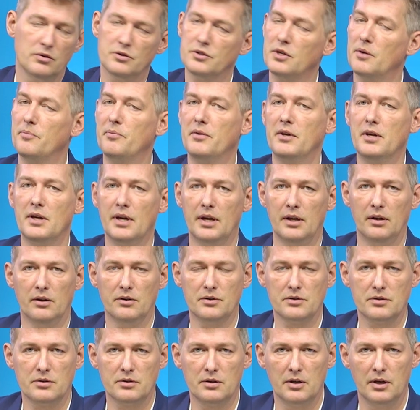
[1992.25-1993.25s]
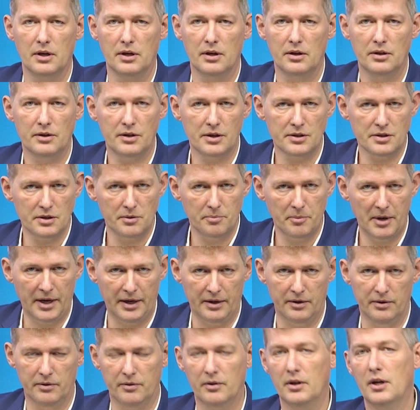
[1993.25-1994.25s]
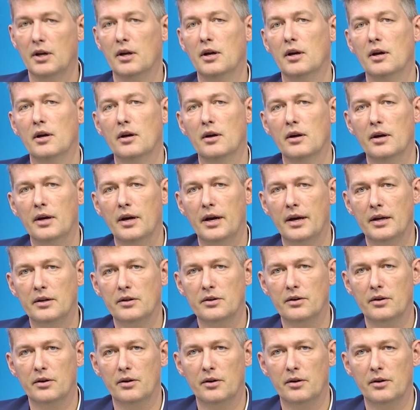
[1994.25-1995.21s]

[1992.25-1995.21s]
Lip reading: something else, doesn't matter. And